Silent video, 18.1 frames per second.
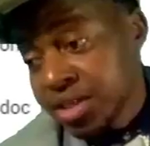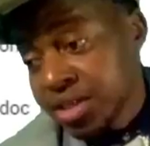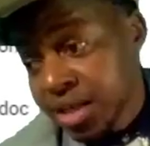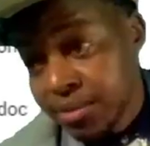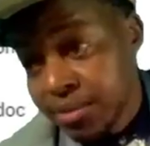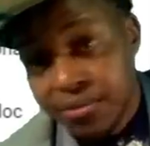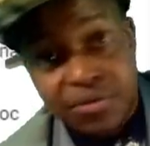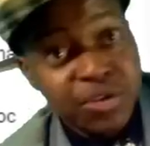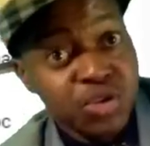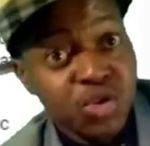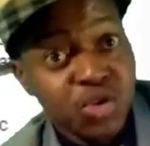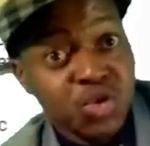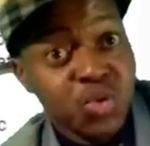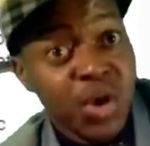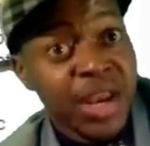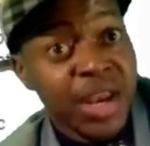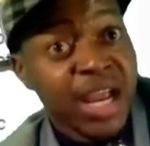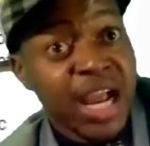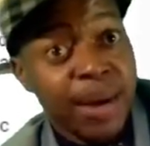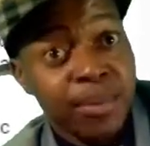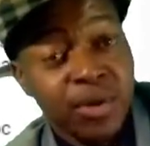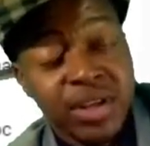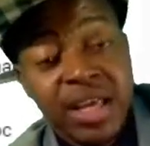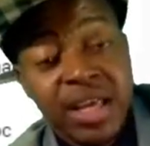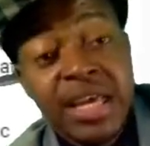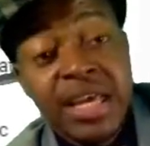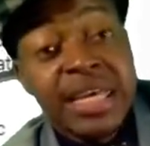the same videos. One I
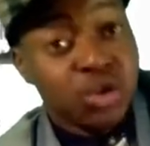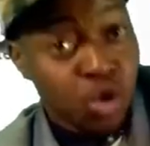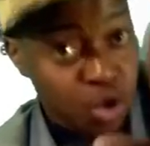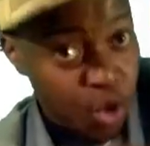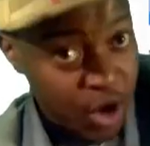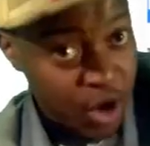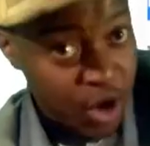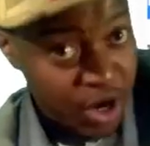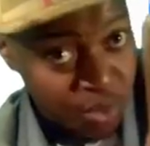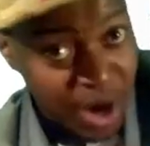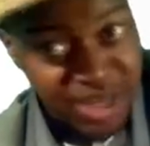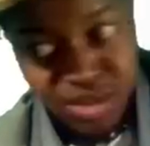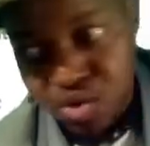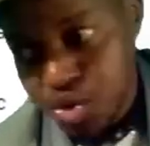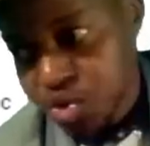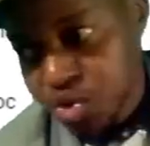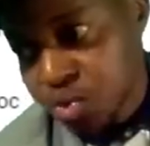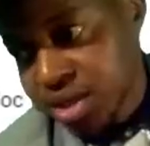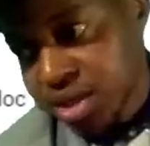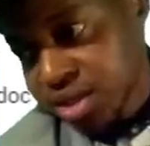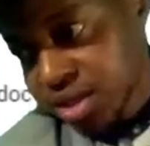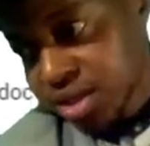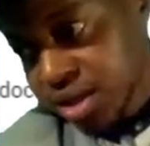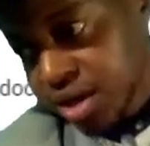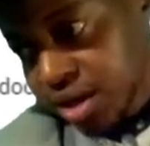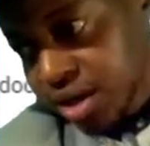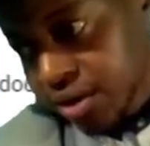upload. So go and watch those ones.
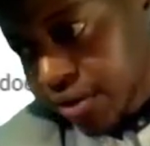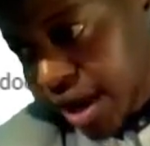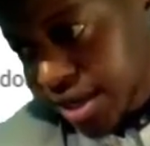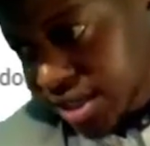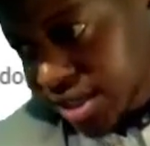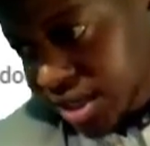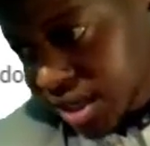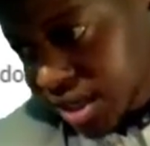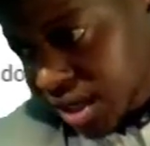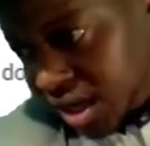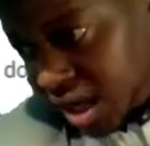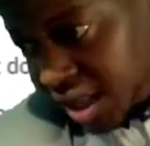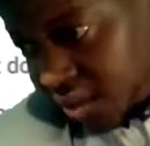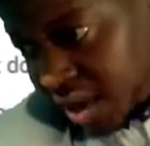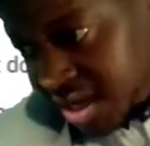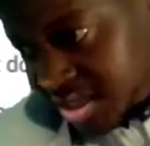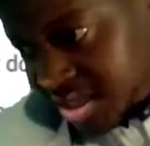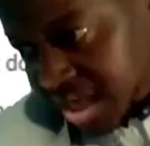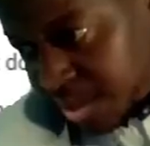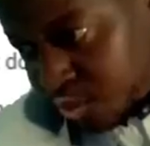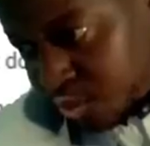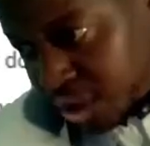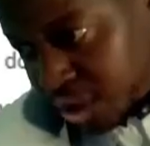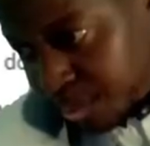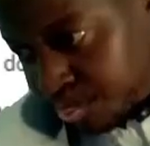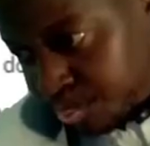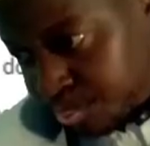Right? Otherwise, I'm
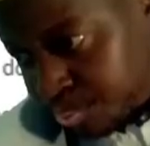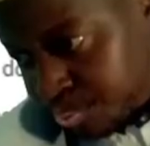gonna